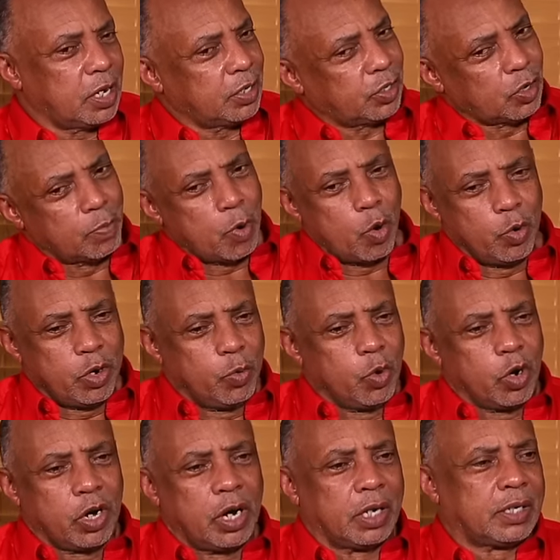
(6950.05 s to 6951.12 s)
Somehow the
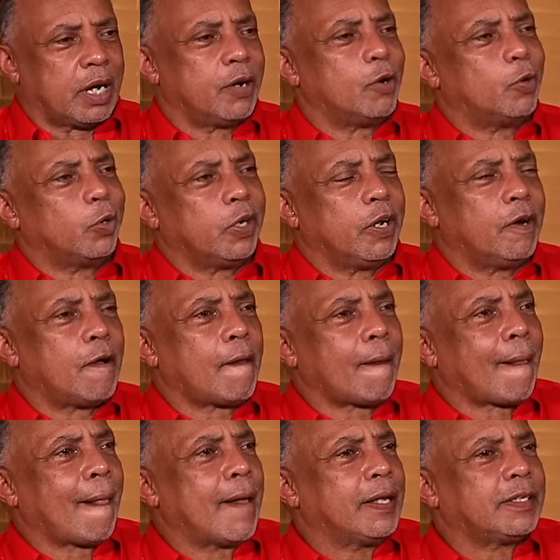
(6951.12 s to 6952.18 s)
word got around, you know,
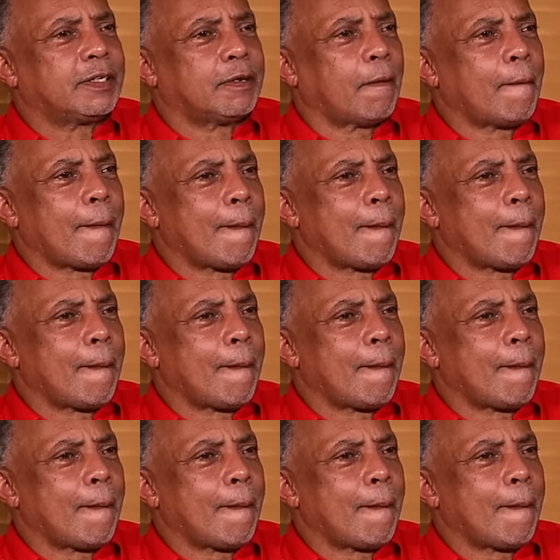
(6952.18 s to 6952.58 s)
because